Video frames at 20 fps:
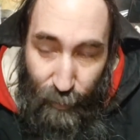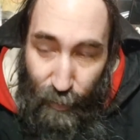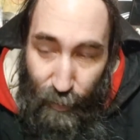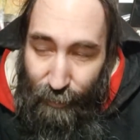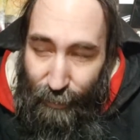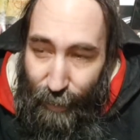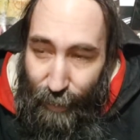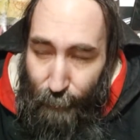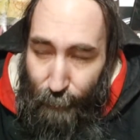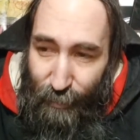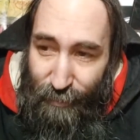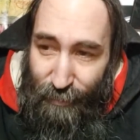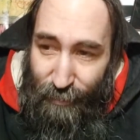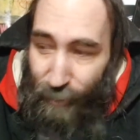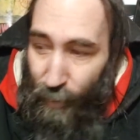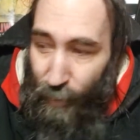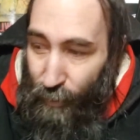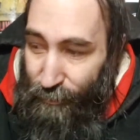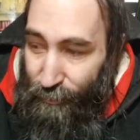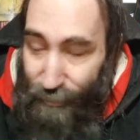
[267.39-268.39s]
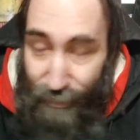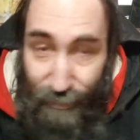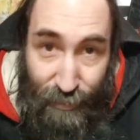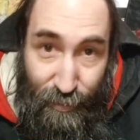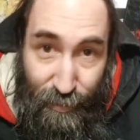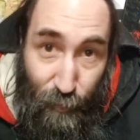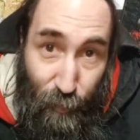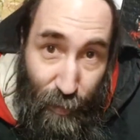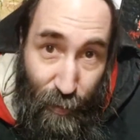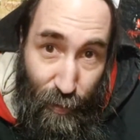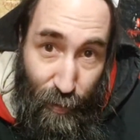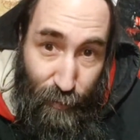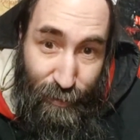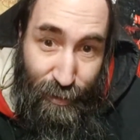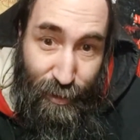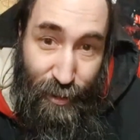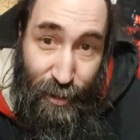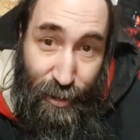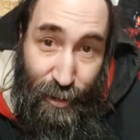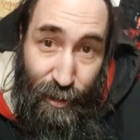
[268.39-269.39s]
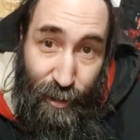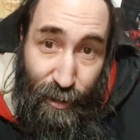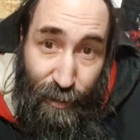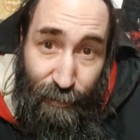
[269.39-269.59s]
Comics aren't just superheroes and shit.